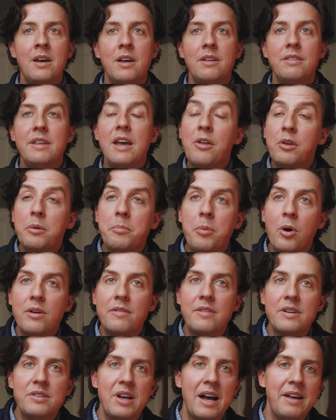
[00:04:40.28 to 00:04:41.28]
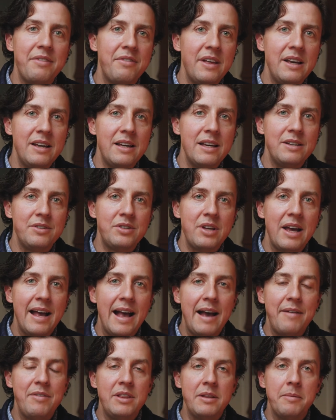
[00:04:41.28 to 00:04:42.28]
The other part of this, I think, is
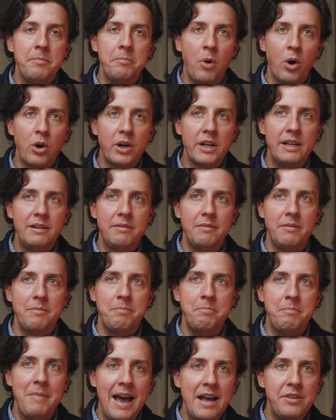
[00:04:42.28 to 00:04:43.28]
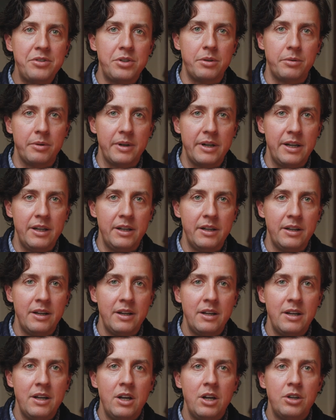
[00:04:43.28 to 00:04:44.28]
having the market mastery
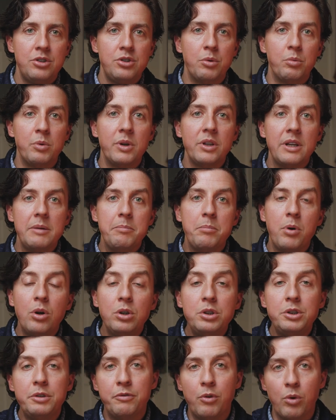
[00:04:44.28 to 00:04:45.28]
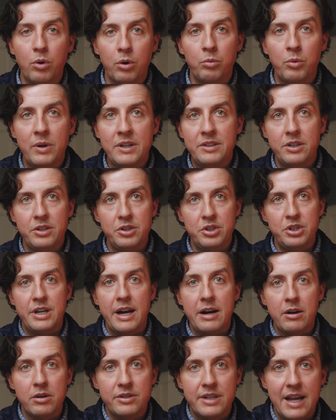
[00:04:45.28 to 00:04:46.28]
to really push for when to
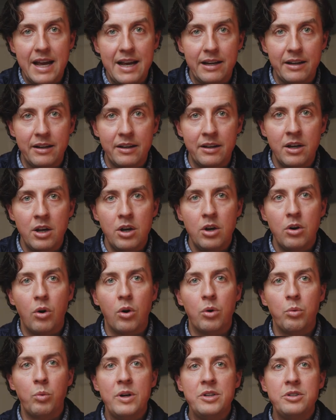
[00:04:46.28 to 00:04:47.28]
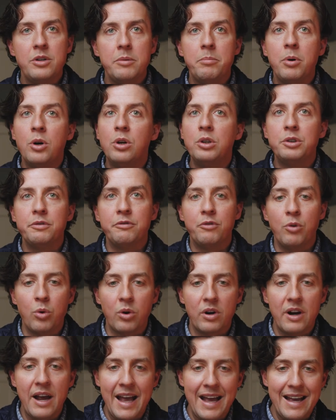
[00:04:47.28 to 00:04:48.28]
share data or when to push
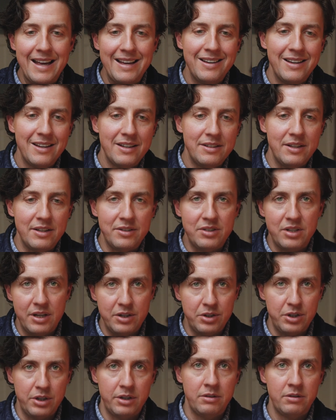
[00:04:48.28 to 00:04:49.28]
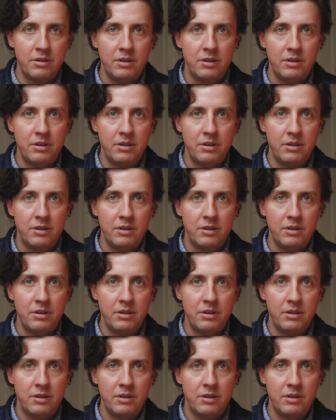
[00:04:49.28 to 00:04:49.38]
for a decision.